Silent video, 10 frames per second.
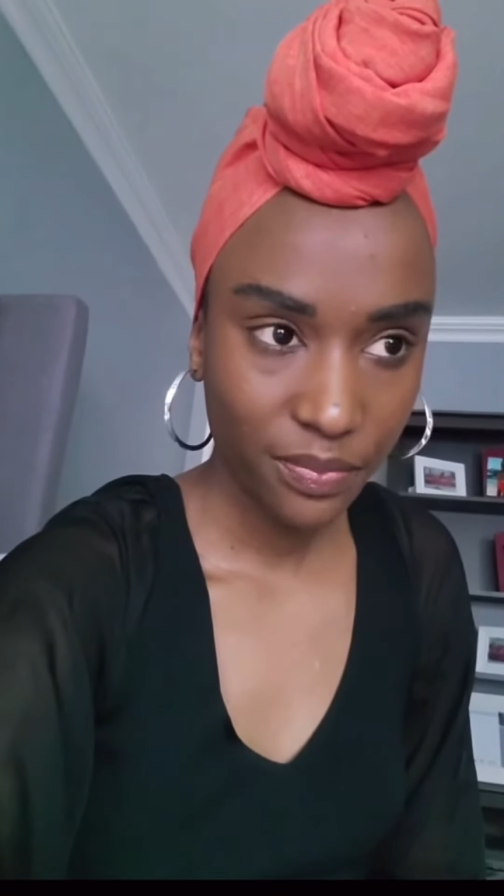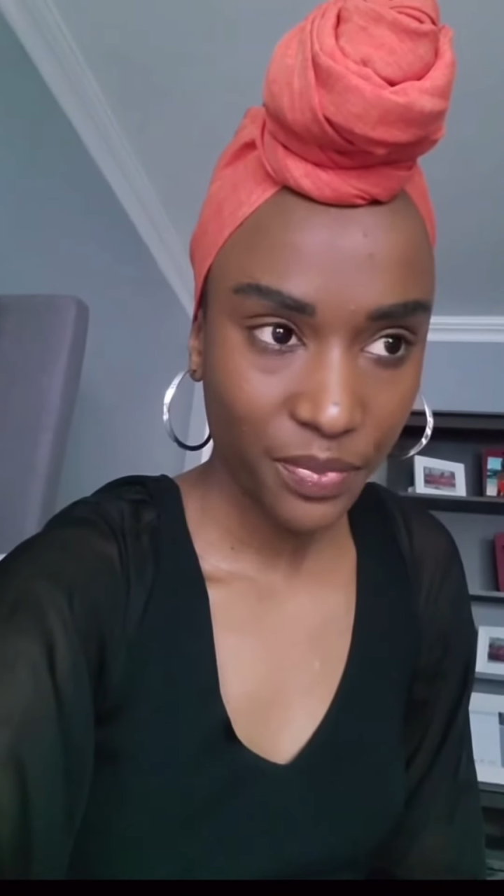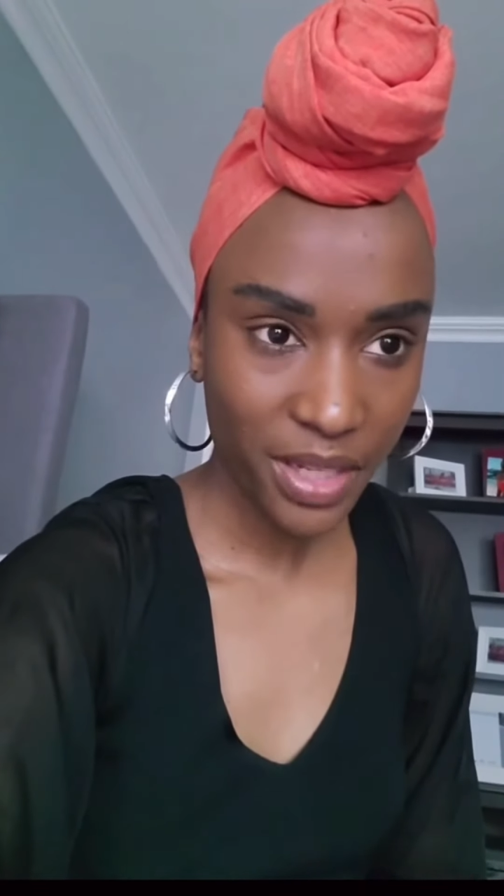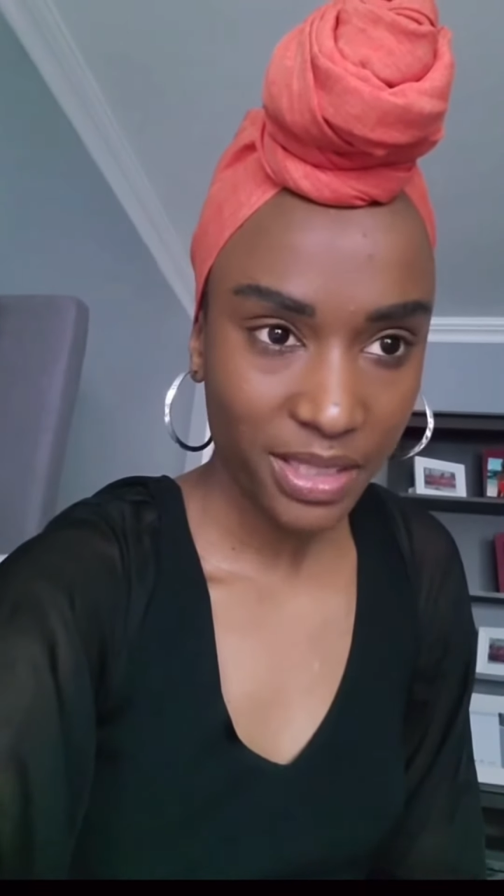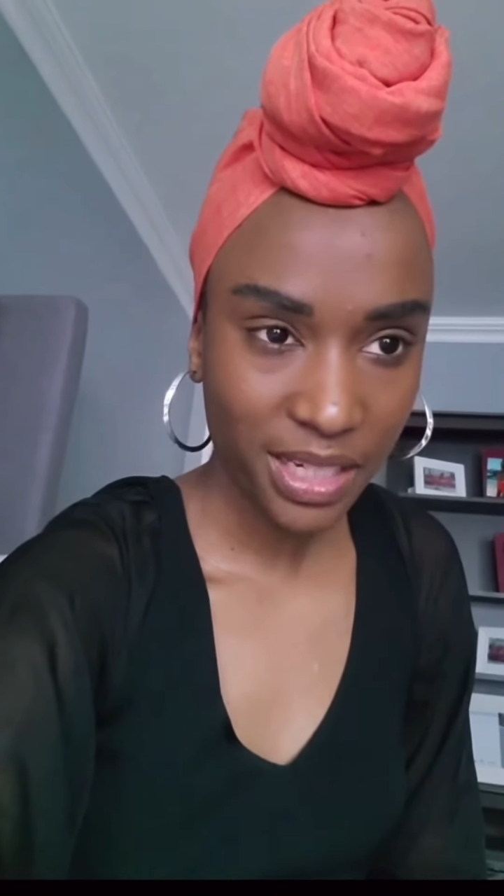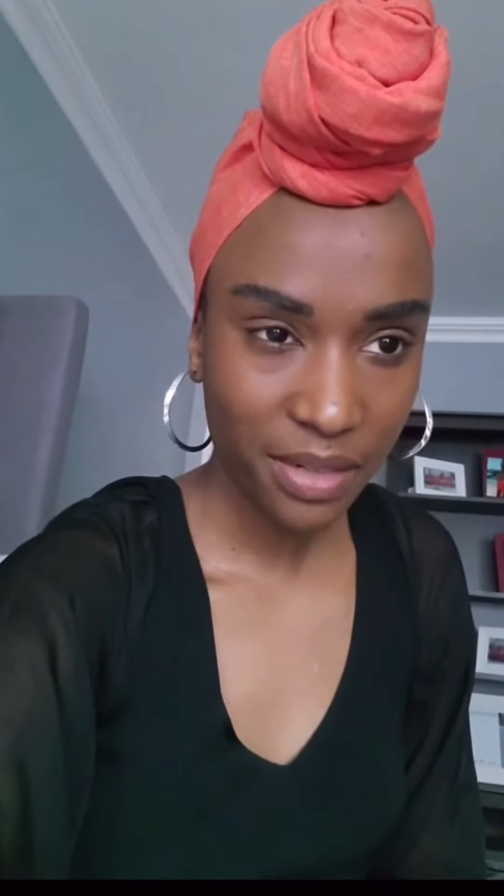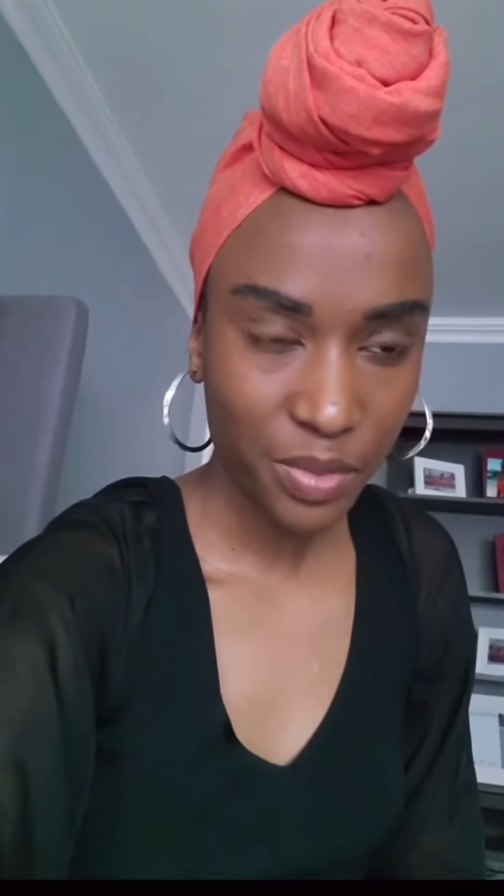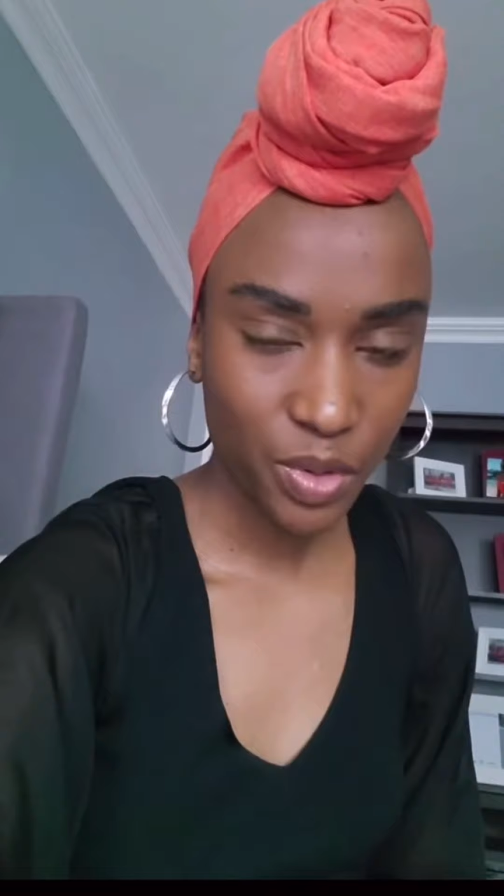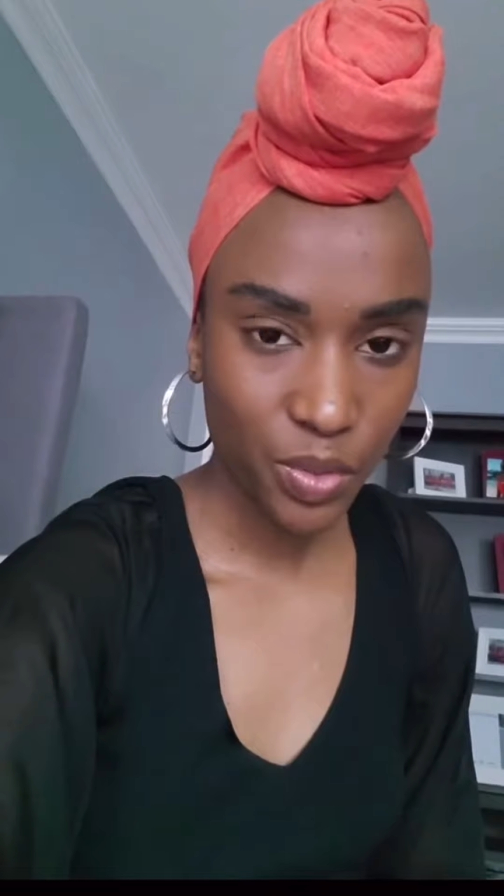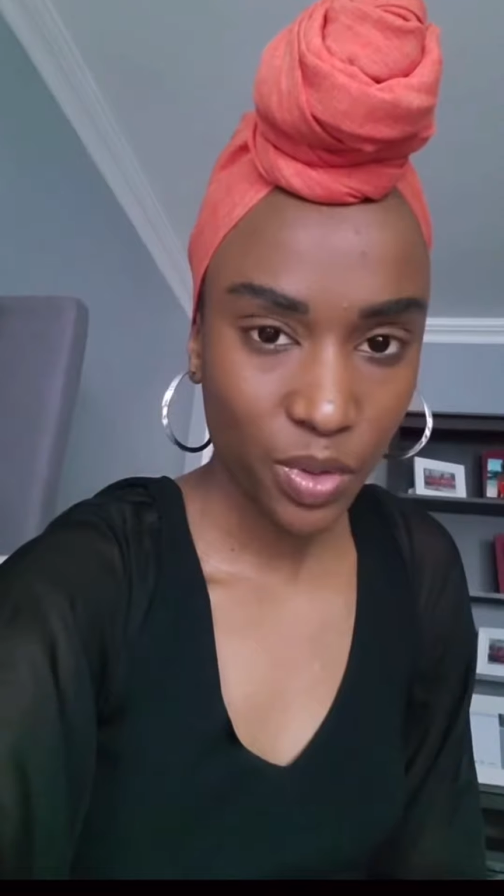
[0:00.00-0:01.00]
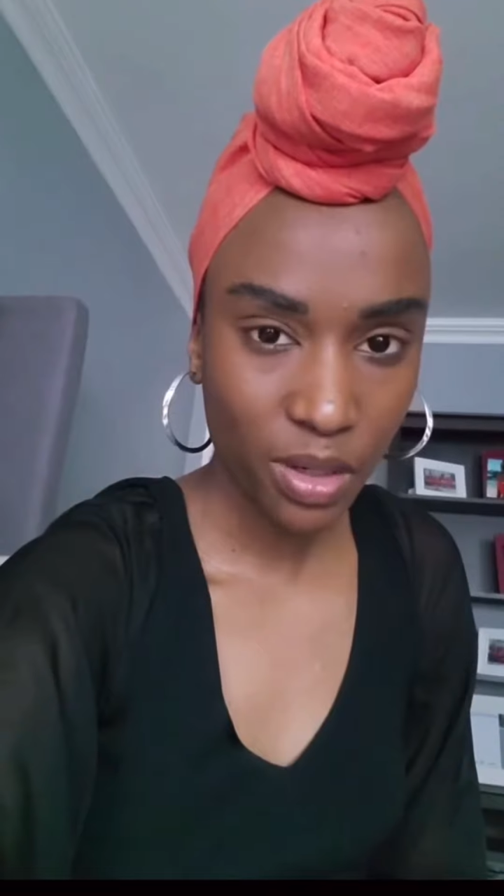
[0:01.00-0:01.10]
that time to